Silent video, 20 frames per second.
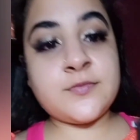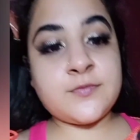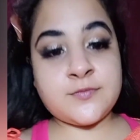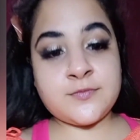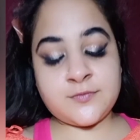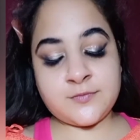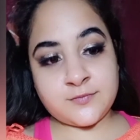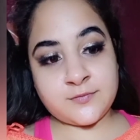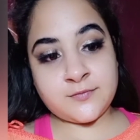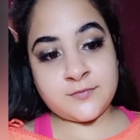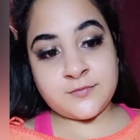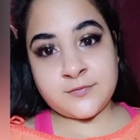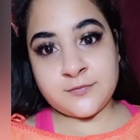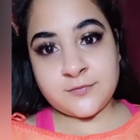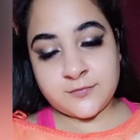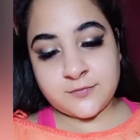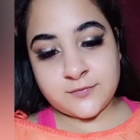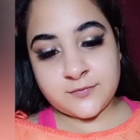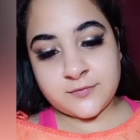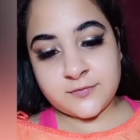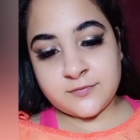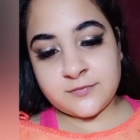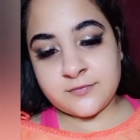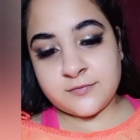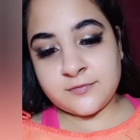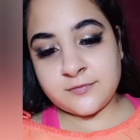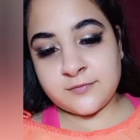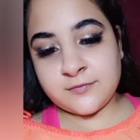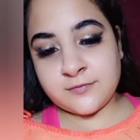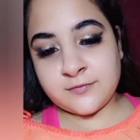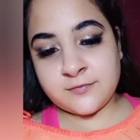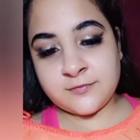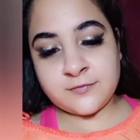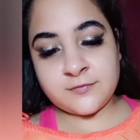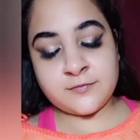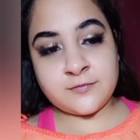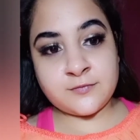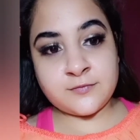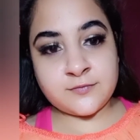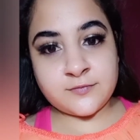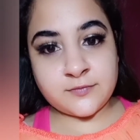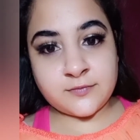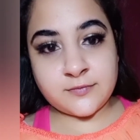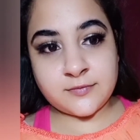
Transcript: a primer. A primer